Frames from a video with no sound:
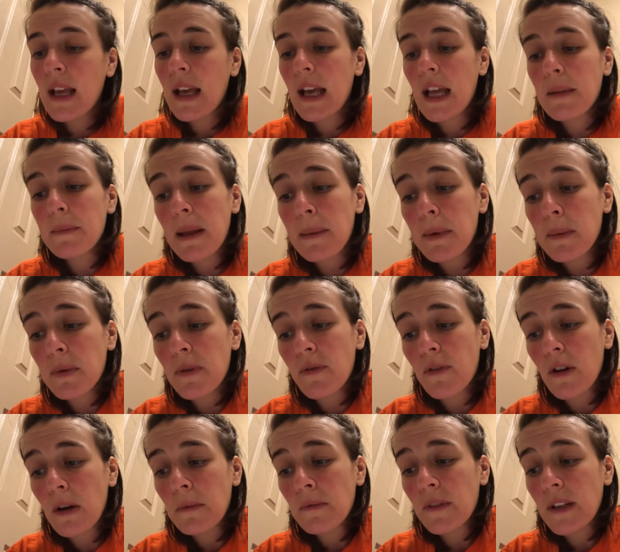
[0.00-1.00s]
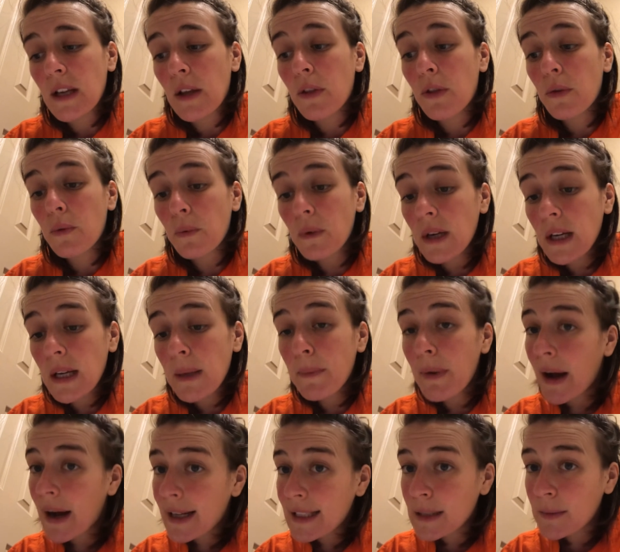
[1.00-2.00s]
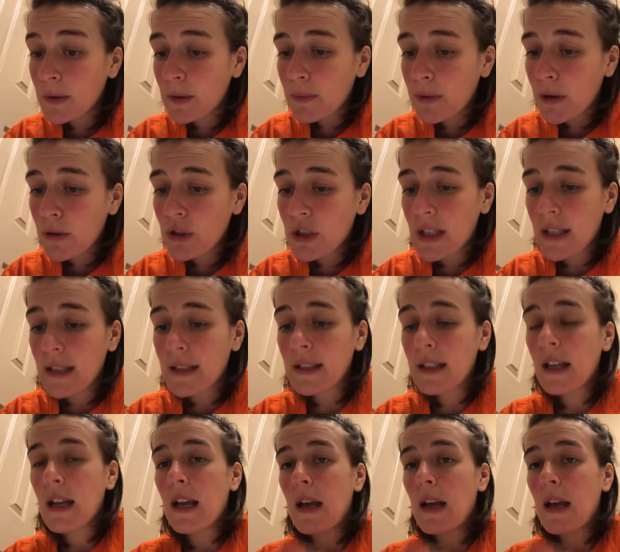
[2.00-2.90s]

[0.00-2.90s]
It may be performed via 3 possible approaches.